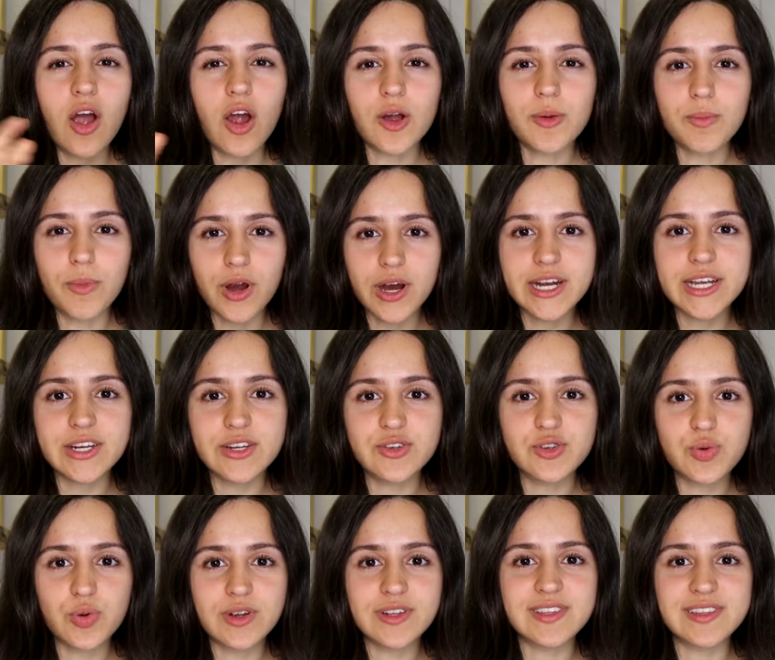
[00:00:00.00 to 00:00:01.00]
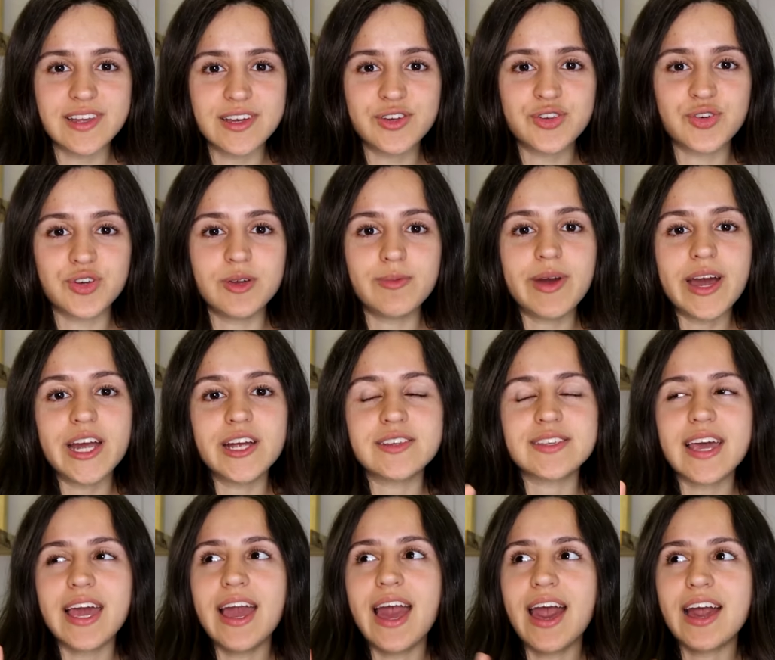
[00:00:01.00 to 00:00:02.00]
are marketed towards luxury buyers.
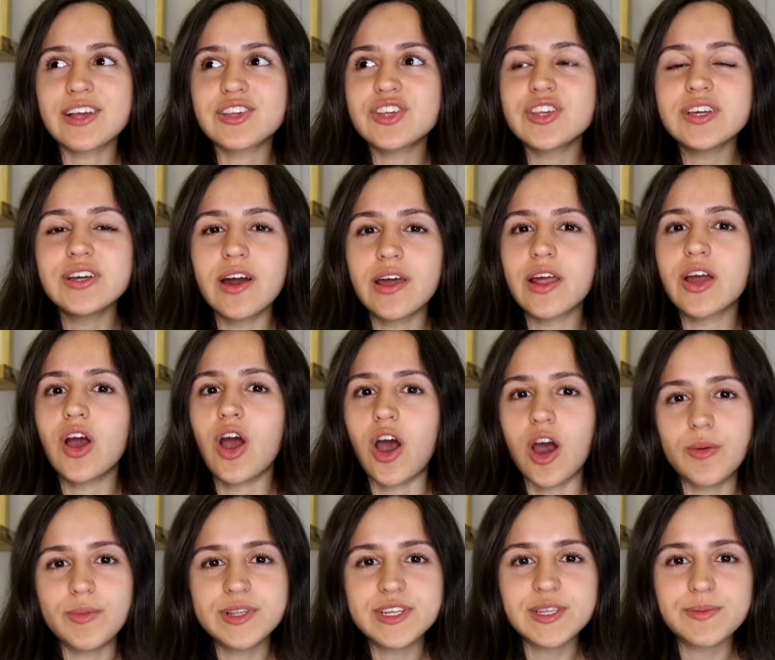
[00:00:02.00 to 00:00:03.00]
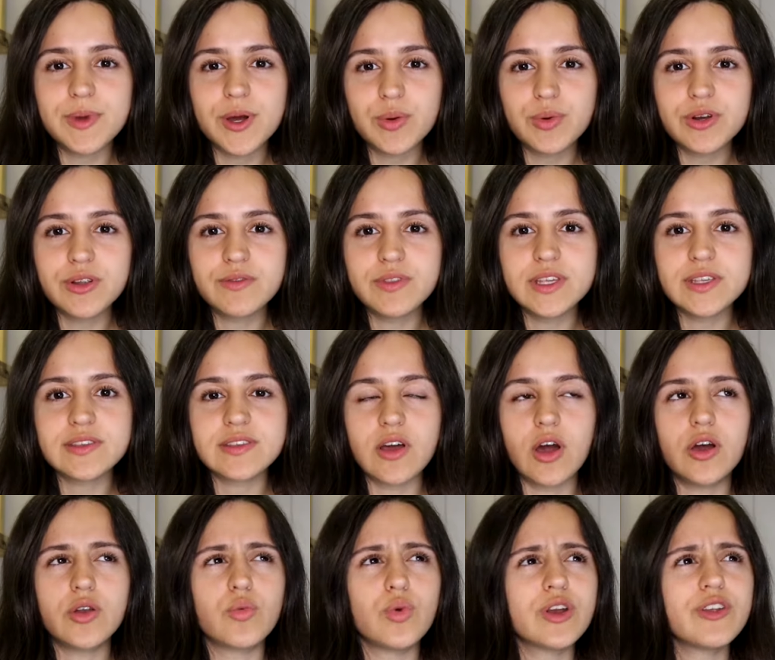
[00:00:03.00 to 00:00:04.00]
I actually got a comment about one of this
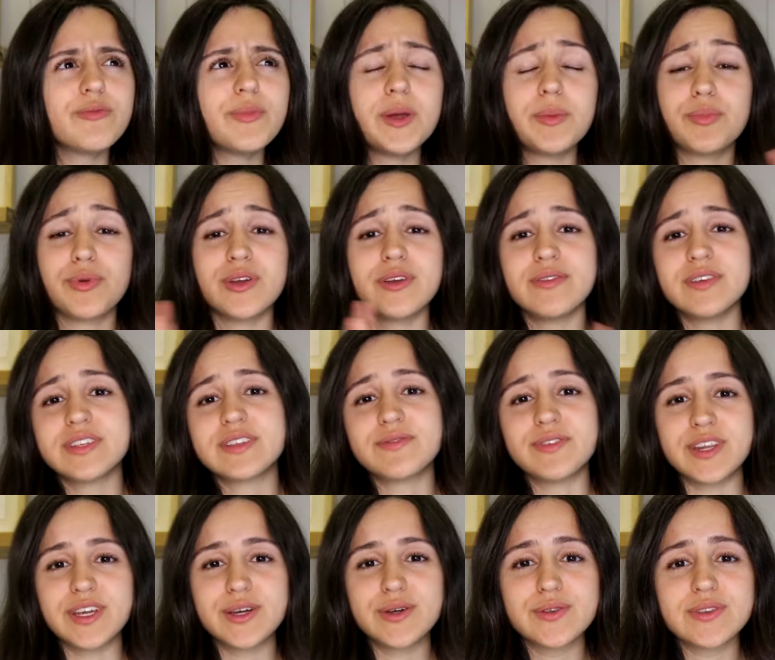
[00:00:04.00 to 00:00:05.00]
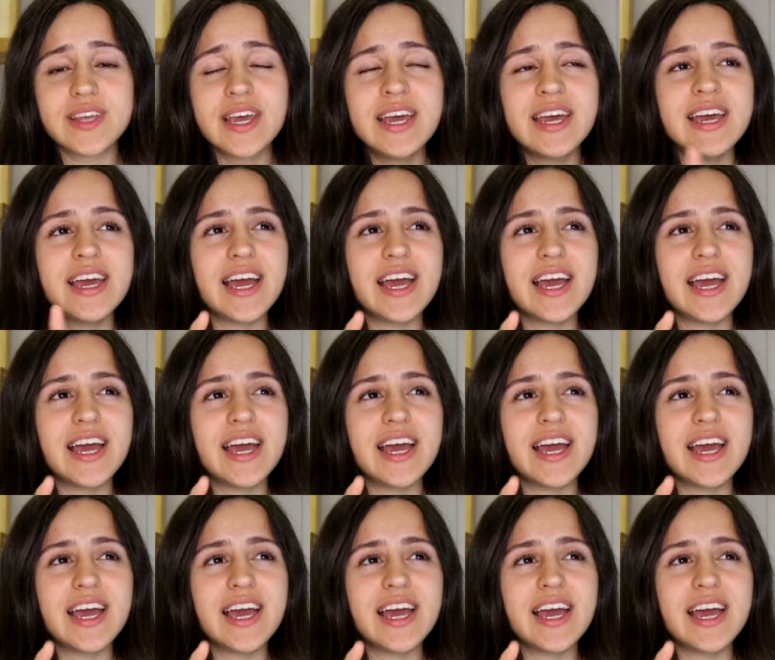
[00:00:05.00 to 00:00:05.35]
on one of my previous videos.